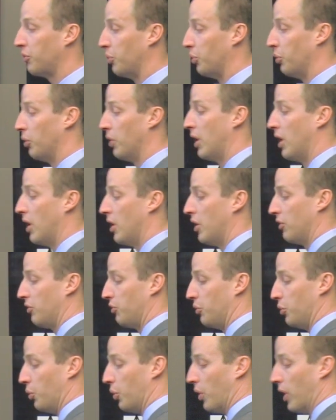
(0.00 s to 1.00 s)

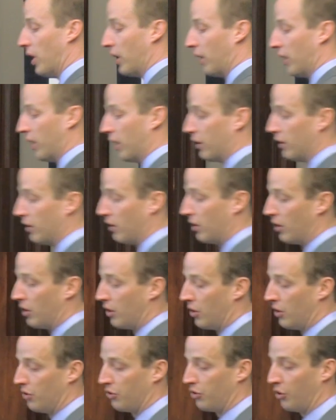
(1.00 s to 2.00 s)
to, to, uh,
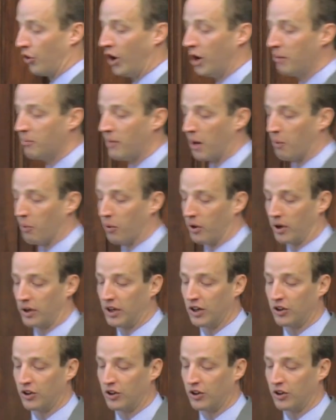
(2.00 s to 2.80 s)
to hurt my work.